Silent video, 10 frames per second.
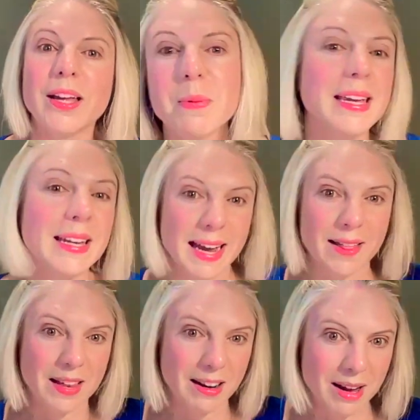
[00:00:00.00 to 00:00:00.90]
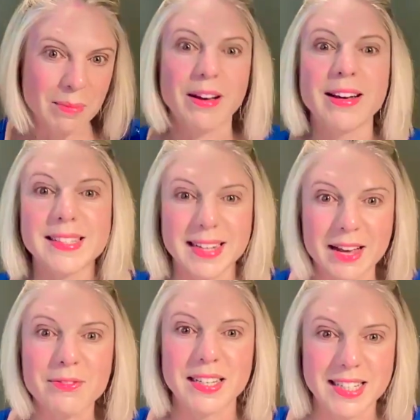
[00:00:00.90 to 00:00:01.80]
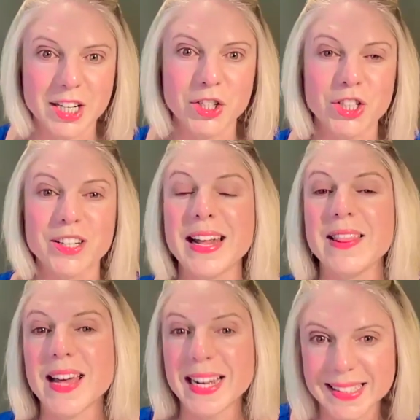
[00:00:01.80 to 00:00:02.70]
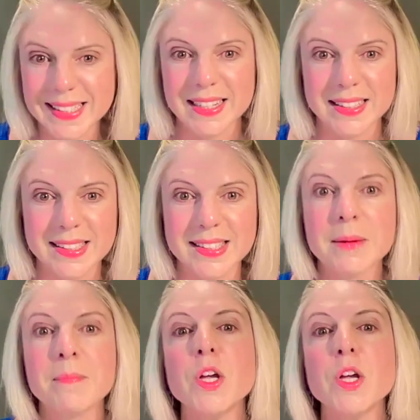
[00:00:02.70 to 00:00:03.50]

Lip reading: being in the limelight and having attention in that sense.